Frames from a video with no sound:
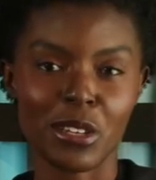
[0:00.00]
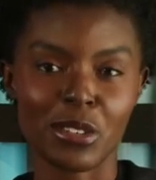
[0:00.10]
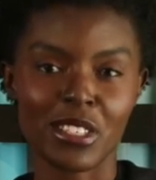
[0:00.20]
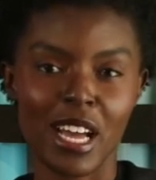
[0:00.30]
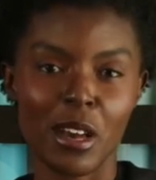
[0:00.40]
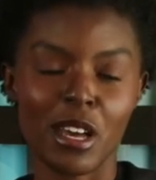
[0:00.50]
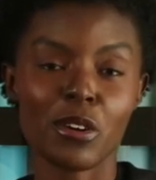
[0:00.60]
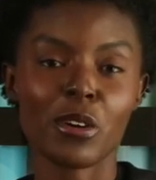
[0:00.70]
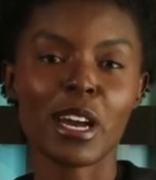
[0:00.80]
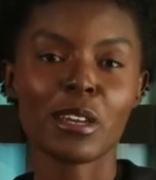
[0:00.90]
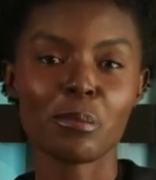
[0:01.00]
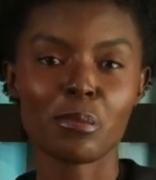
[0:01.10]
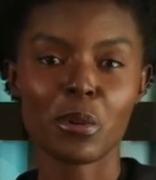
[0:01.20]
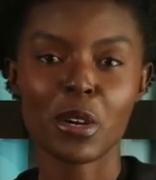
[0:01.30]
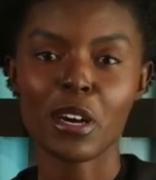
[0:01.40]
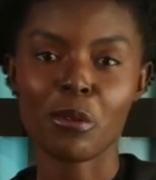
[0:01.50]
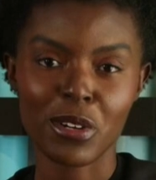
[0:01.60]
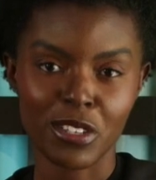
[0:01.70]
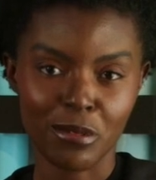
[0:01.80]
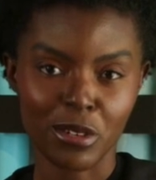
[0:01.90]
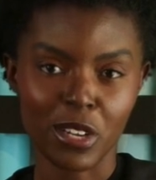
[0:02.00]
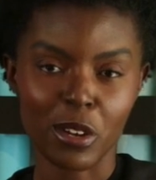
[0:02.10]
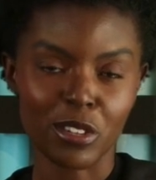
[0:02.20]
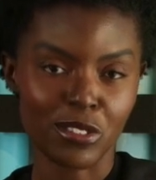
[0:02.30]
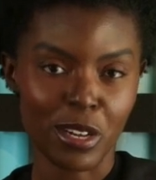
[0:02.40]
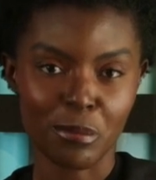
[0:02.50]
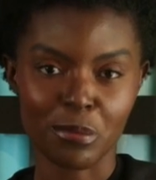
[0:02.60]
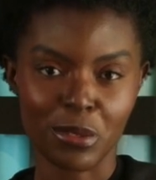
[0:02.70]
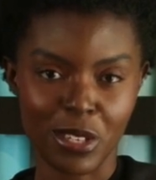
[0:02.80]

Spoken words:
scouting trends before humans even notice them,